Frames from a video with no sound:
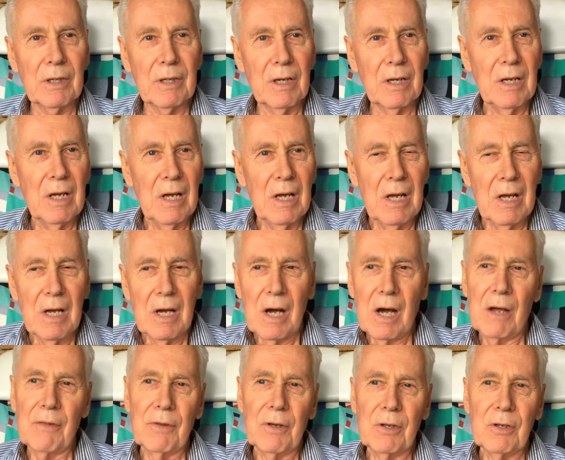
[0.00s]
And
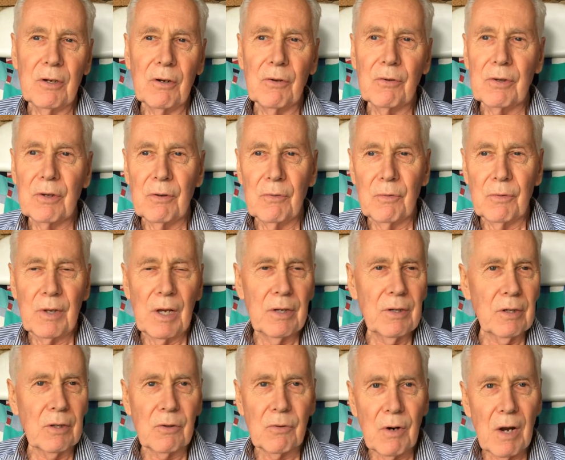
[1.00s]
I thought, you know,
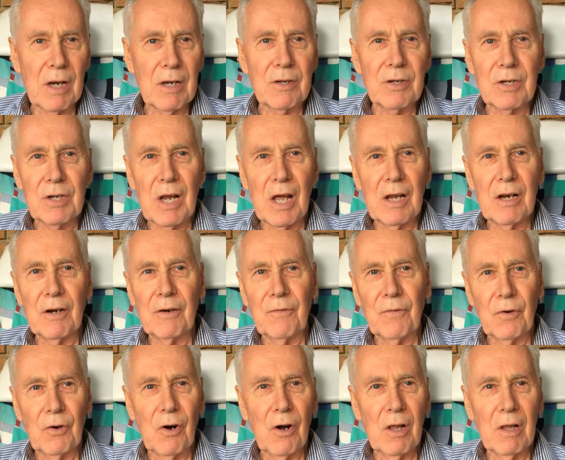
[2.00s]
that's a great standard
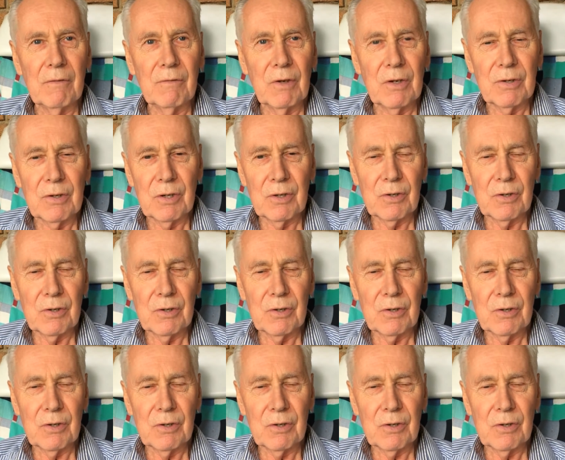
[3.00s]
for all of us.